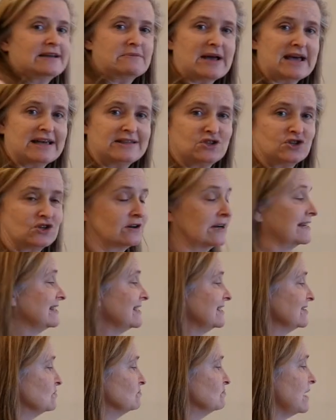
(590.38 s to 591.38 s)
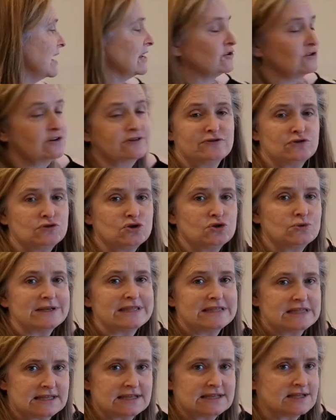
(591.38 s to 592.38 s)
answer. It doesn't matter if you do
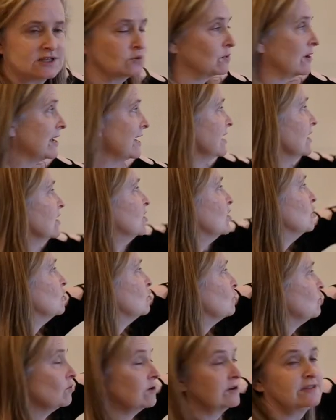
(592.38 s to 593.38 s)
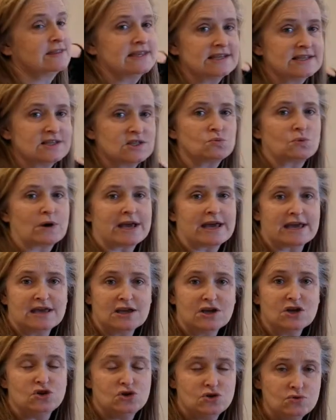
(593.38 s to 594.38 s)
it this way or this
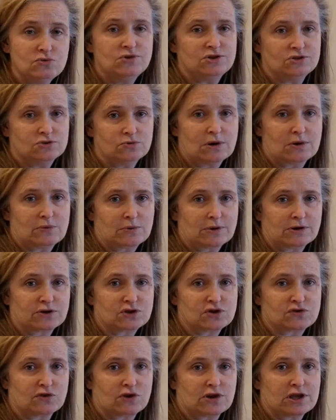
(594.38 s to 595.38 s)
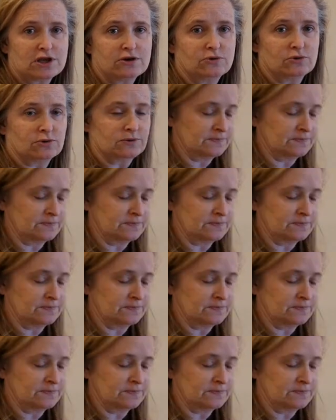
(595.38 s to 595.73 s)
way, you do what works for you.